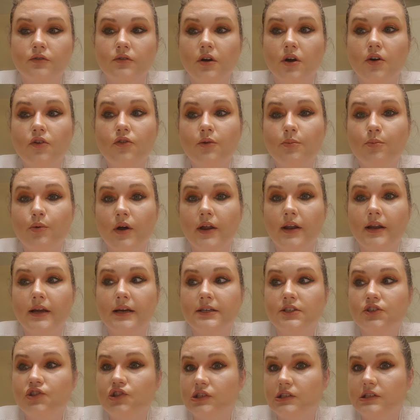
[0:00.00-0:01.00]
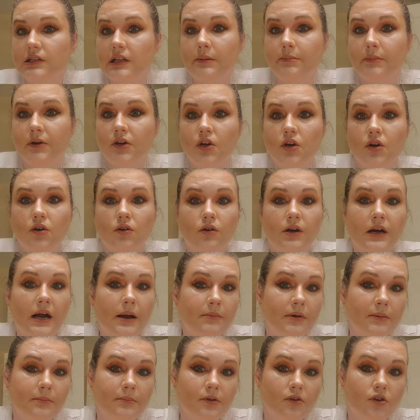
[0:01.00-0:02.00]
other products, just let me know,
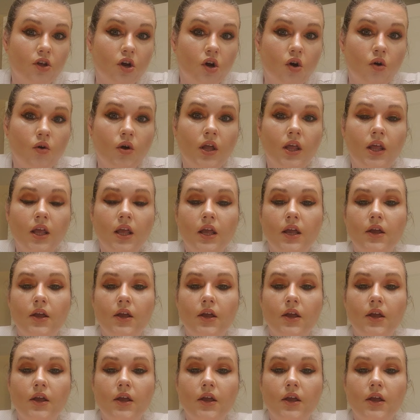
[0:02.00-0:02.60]
comment below.